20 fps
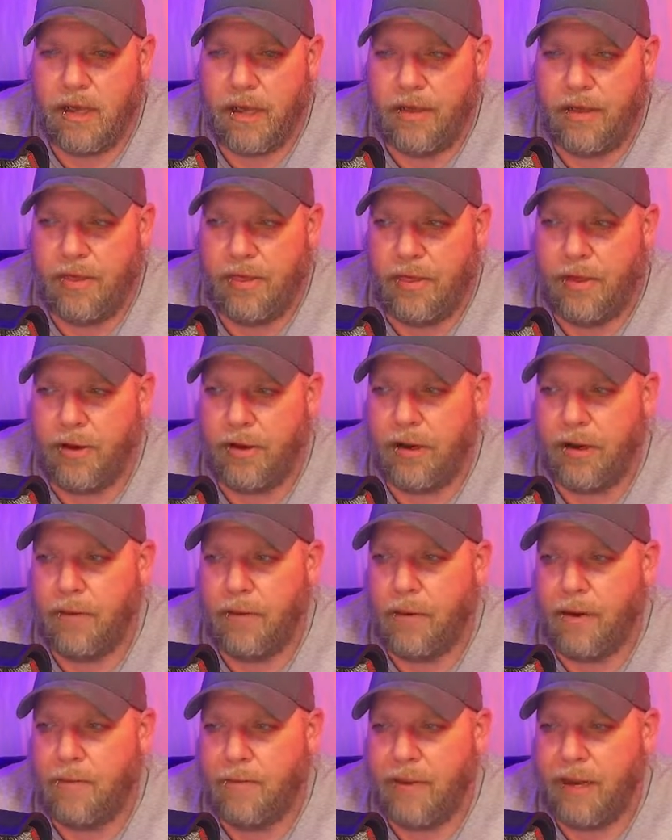in
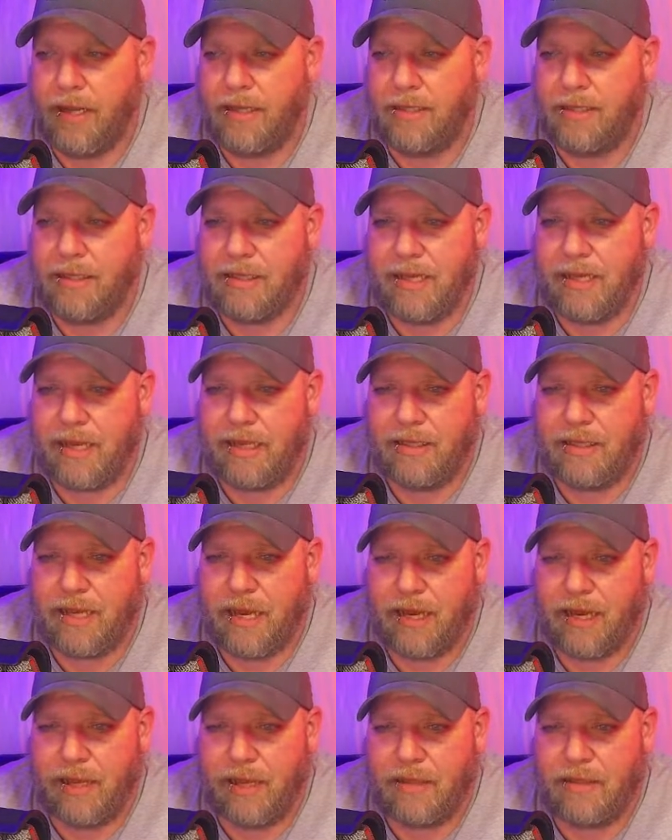31 minutes and 10
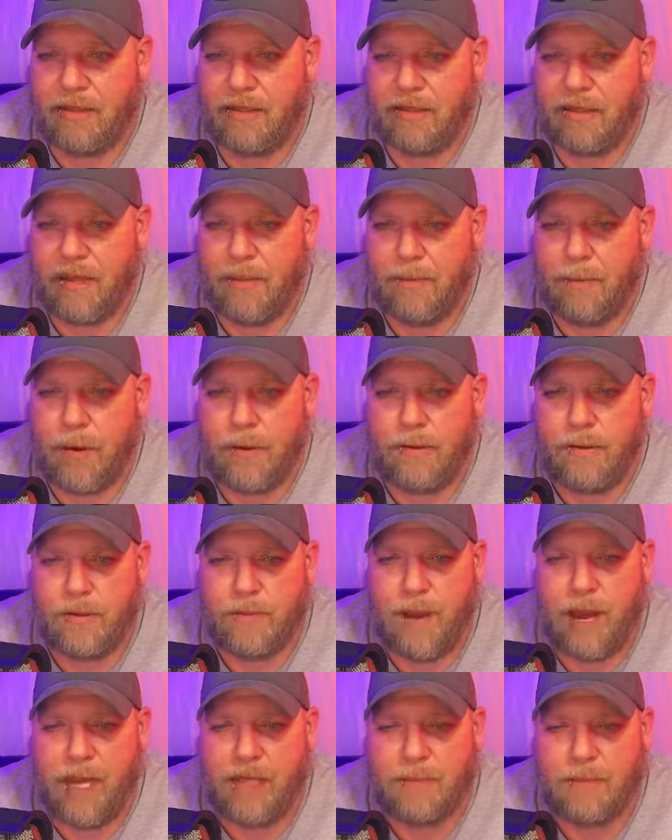seconds.
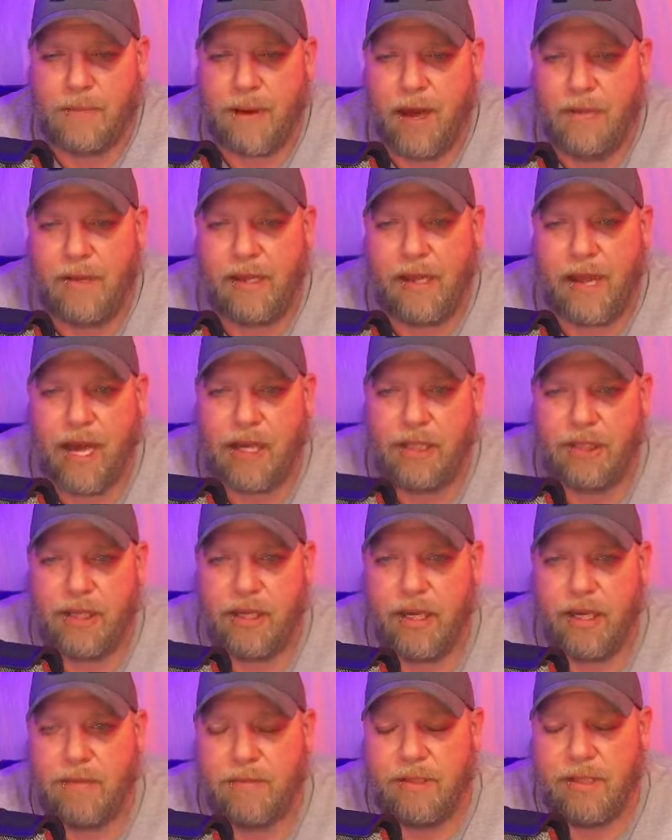Post-match, Bobby
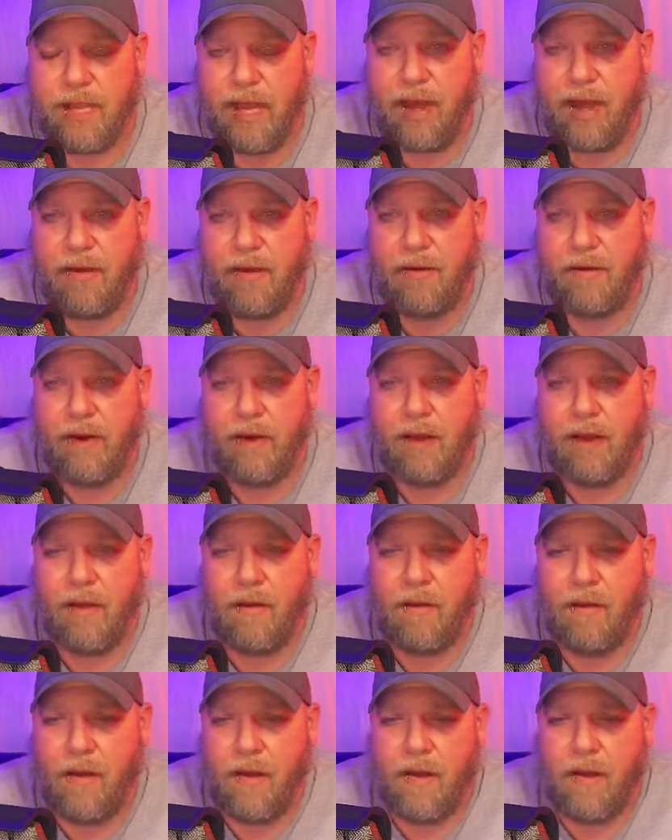Lashley comes down,
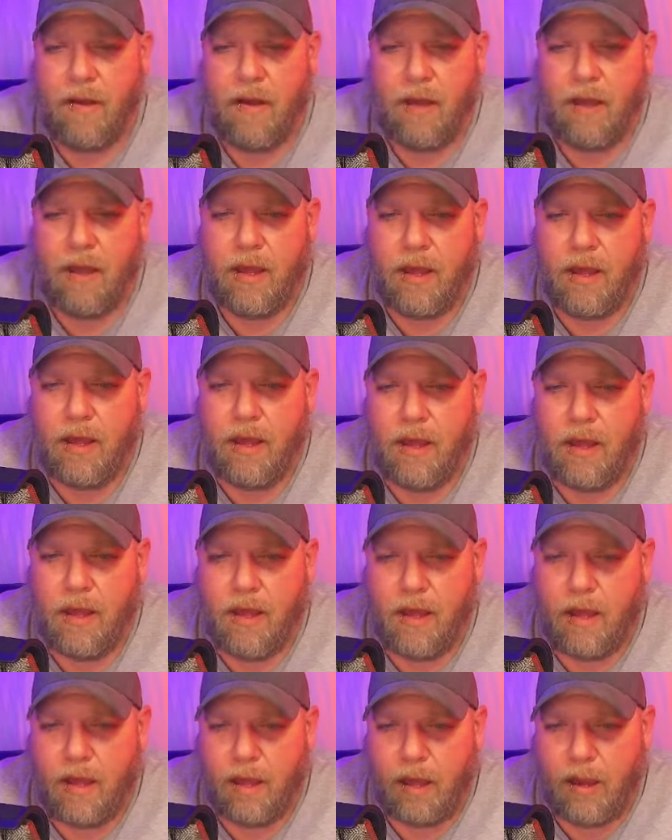
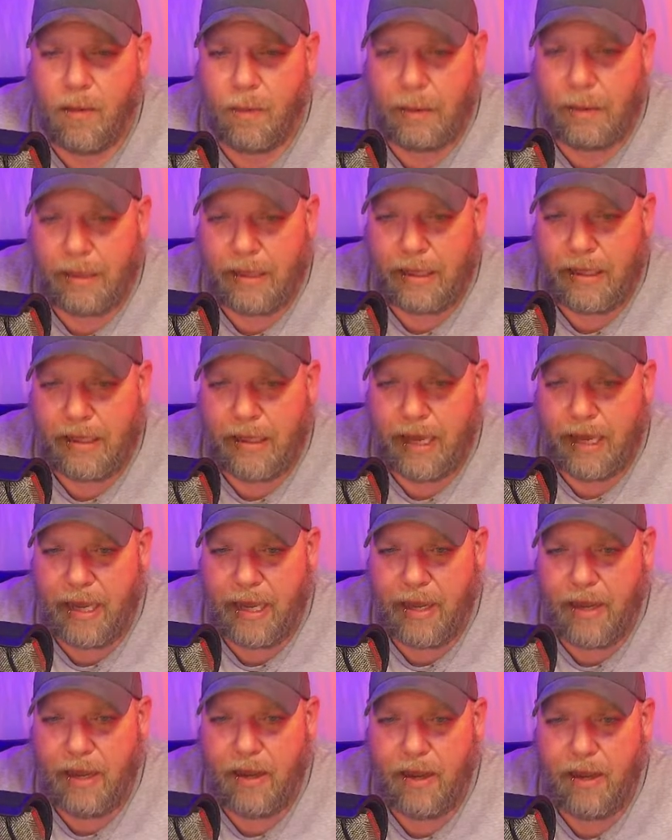
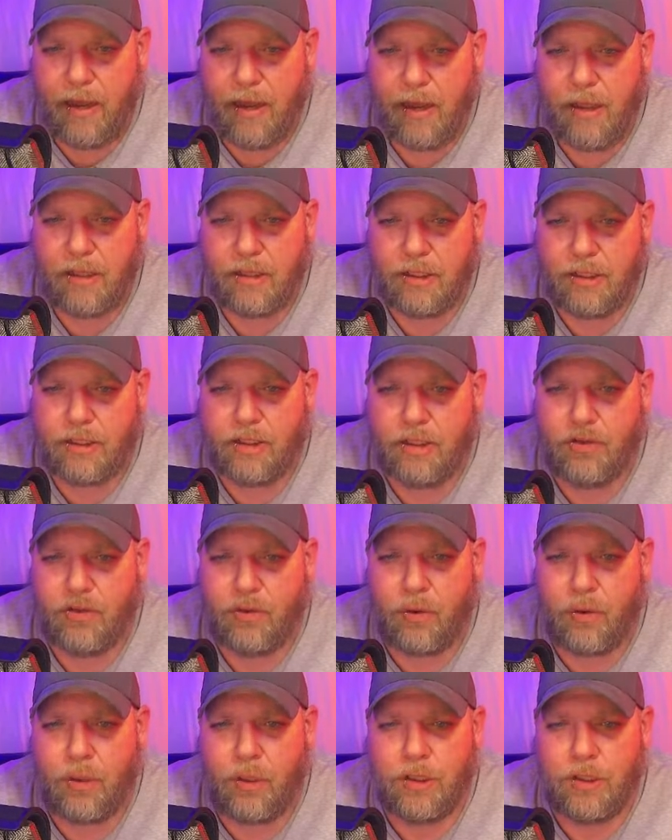completely
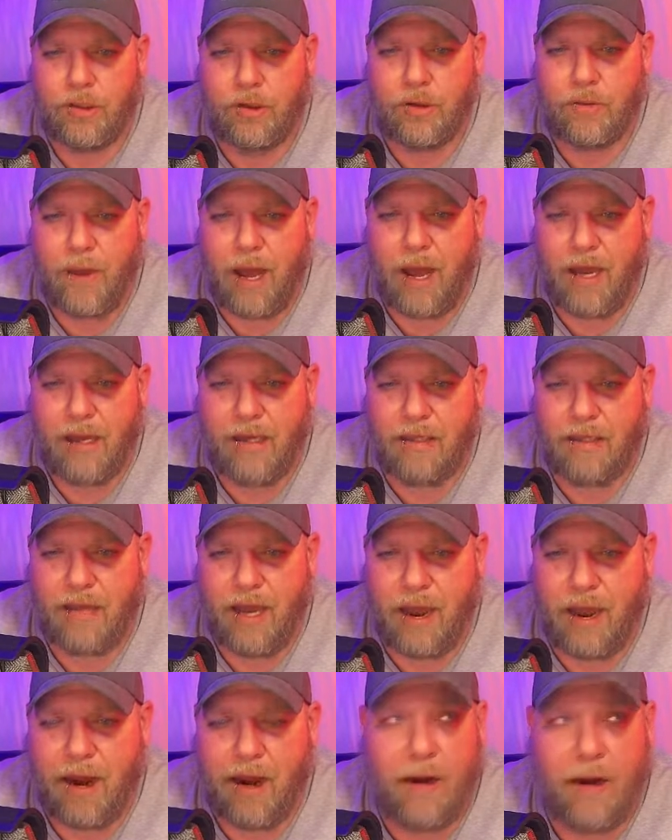destroys Drew
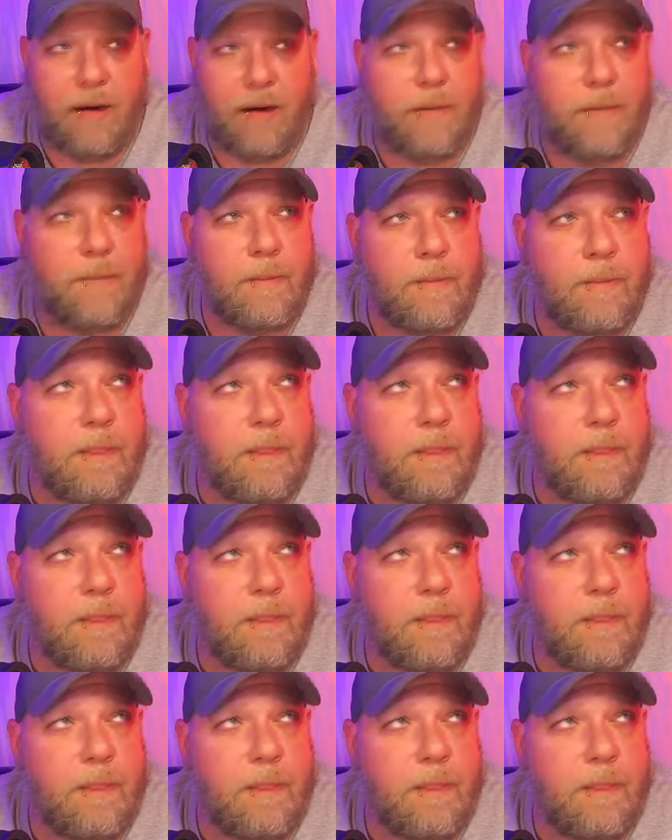McIntyre.